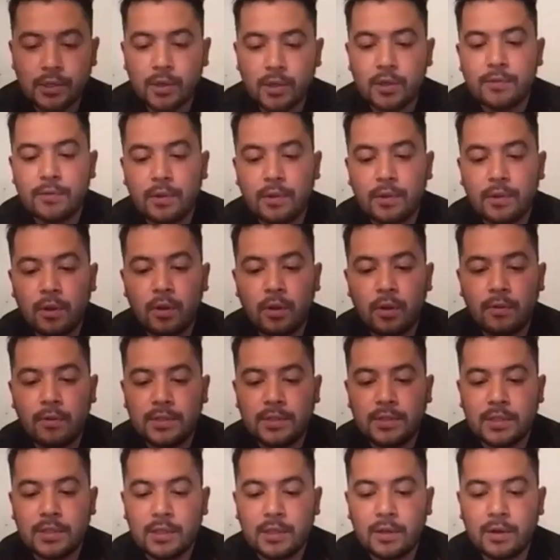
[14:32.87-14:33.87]
You've
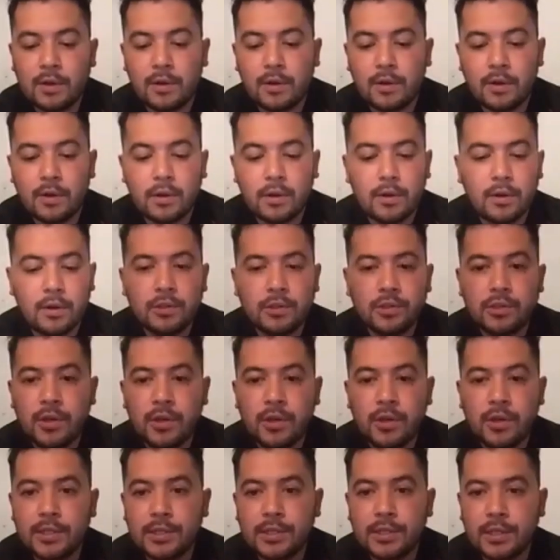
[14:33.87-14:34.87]
obviously got no
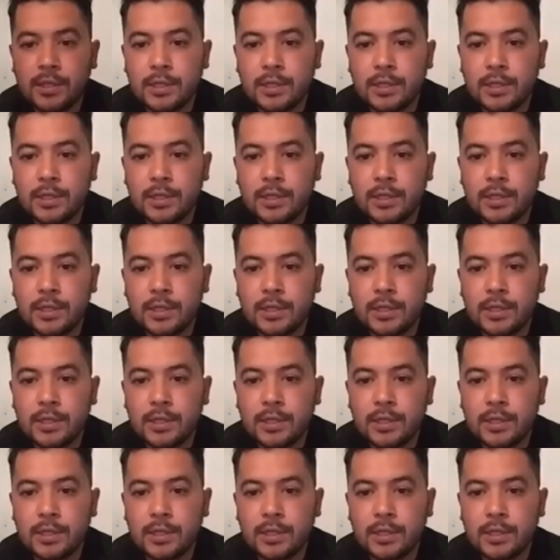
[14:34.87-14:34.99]
stretch,